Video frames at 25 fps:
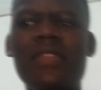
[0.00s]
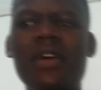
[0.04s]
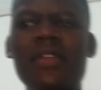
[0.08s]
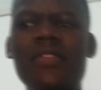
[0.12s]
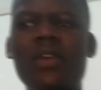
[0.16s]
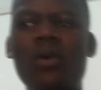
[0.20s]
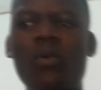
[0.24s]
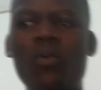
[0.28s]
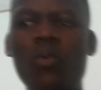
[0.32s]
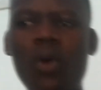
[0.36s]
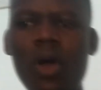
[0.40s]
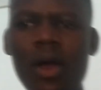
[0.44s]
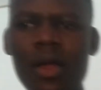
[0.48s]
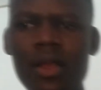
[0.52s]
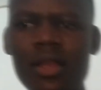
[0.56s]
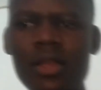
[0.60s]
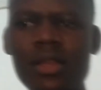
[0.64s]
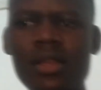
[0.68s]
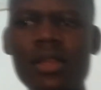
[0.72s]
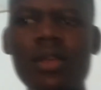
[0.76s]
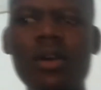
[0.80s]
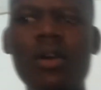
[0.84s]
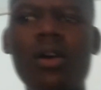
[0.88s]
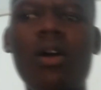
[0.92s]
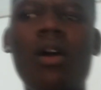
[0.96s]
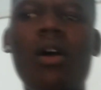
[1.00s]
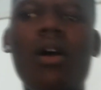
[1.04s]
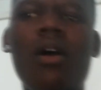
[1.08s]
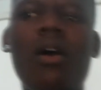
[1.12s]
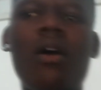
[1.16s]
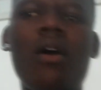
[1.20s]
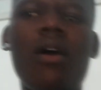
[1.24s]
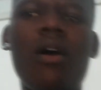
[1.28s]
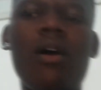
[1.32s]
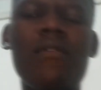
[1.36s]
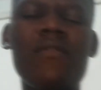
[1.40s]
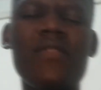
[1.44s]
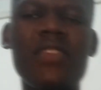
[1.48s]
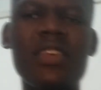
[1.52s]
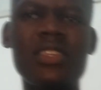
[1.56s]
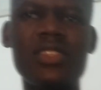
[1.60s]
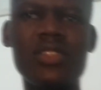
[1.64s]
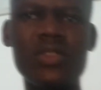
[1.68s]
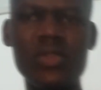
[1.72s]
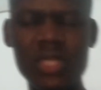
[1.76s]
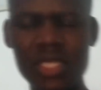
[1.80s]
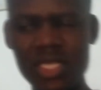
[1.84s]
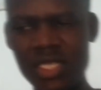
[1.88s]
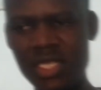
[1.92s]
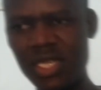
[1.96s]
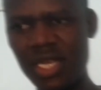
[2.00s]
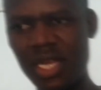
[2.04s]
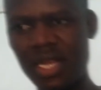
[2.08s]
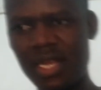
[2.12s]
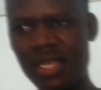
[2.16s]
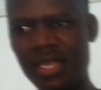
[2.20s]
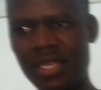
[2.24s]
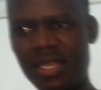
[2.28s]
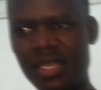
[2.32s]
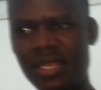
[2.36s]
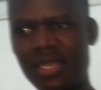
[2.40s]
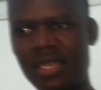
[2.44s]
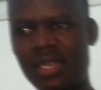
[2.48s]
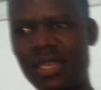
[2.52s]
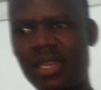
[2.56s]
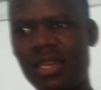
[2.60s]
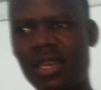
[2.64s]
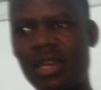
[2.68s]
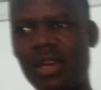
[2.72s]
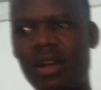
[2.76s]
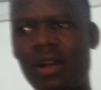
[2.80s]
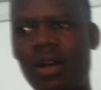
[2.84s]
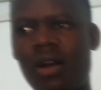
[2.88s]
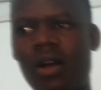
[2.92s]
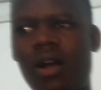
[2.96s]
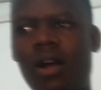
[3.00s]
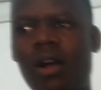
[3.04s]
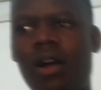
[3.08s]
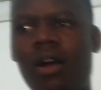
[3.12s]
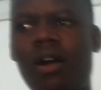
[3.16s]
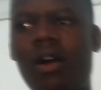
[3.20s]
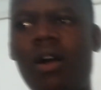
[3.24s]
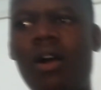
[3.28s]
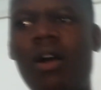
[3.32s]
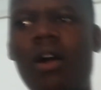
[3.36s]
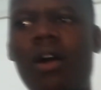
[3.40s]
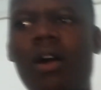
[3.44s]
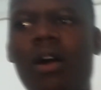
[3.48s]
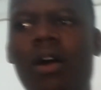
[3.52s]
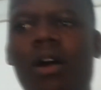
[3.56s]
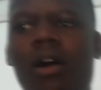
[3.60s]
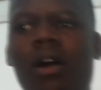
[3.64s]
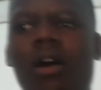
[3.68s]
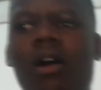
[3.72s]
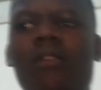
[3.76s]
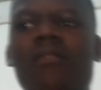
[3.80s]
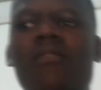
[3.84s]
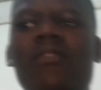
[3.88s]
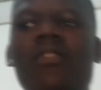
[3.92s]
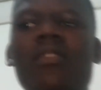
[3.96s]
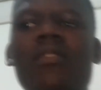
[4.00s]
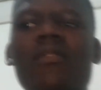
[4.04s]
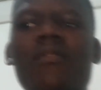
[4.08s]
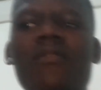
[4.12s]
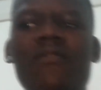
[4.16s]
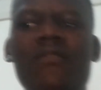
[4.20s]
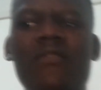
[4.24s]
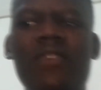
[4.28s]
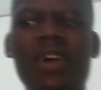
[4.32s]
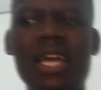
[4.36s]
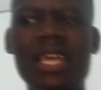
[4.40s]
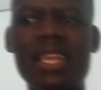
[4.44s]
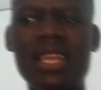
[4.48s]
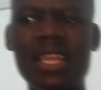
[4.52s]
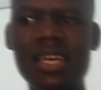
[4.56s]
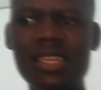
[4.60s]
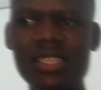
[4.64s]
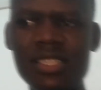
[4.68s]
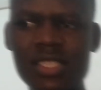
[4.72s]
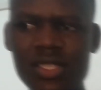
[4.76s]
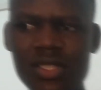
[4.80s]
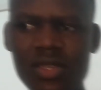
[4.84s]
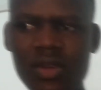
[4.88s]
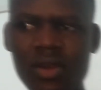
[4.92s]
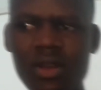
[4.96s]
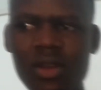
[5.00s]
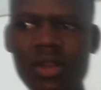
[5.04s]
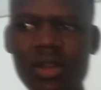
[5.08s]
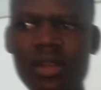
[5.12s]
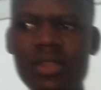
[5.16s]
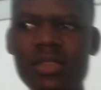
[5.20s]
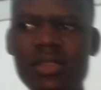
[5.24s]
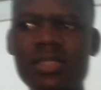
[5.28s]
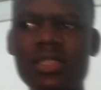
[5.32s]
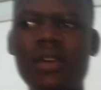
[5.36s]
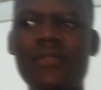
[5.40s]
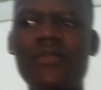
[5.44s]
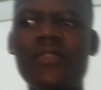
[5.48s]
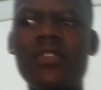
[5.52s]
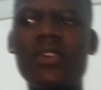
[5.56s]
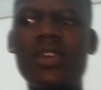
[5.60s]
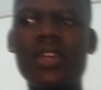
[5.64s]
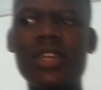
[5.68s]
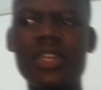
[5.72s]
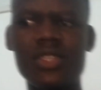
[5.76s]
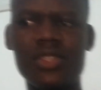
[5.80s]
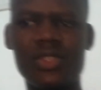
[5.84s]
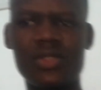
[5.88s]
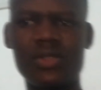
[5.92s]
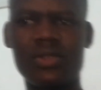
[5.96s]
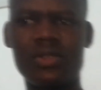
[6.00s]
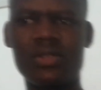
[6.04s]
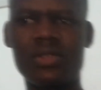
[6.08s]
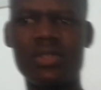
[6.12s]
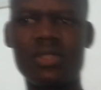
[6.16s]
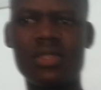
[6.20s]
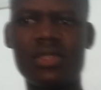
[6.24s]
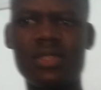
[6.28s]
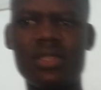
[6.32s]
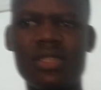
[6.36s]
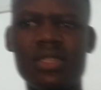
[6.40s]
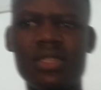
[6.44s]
That the wand of the judiciary of financial suffocation